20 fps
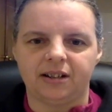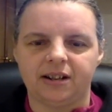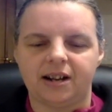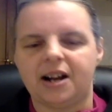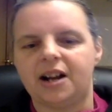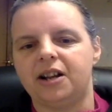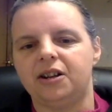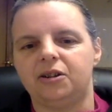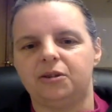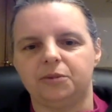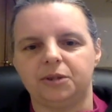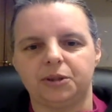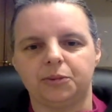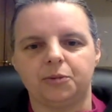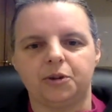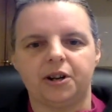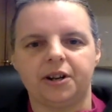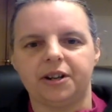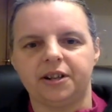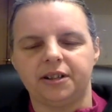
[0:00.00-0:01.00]
I always
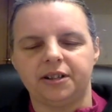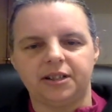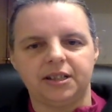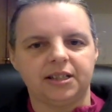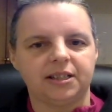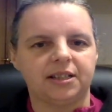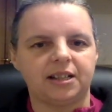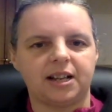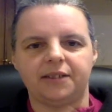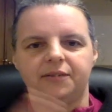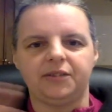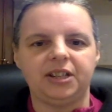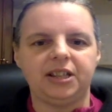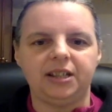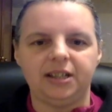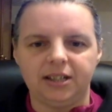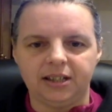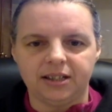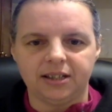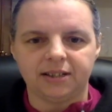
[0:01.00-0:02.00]
wanted, this of
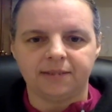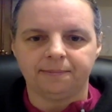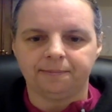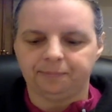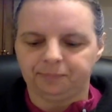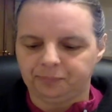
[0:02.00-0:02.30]
ease,